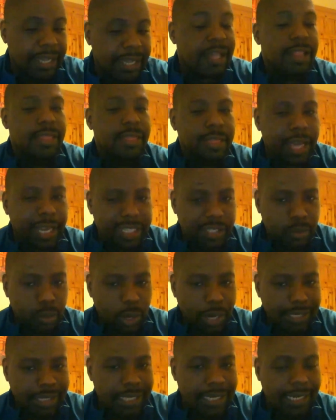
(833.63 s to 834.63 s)
Okay,
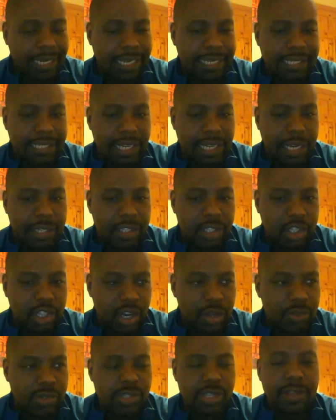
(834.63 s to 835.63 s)
that's why he did it against
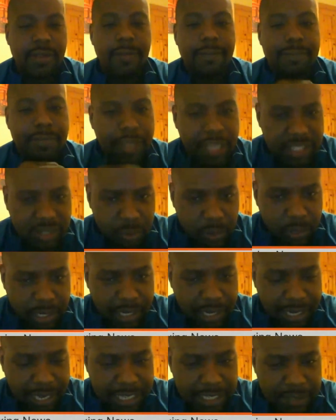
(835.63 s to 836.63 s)
Carson Jones.
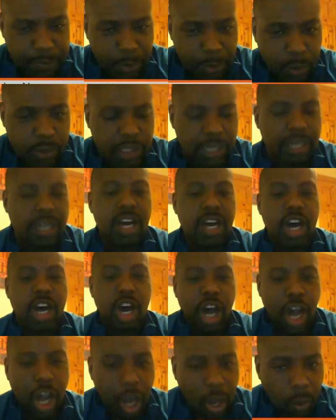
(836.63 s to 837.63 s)
That's what he did against
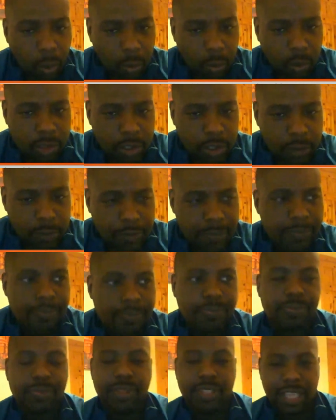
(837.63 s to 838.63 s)
Porter. Hold
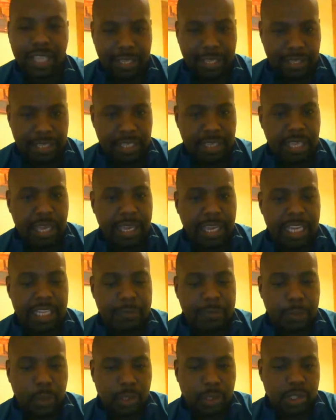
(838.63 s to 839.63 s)
you. He
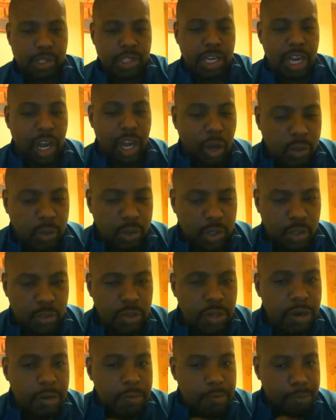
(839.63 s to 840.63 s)
did that against Porter to
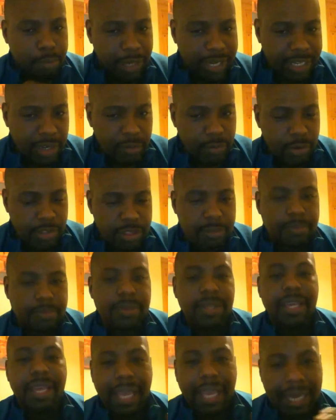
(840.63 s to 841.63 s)
hold you, break the
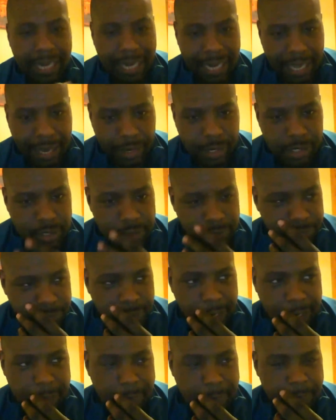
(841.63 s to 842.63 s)
rhythm, and allow you to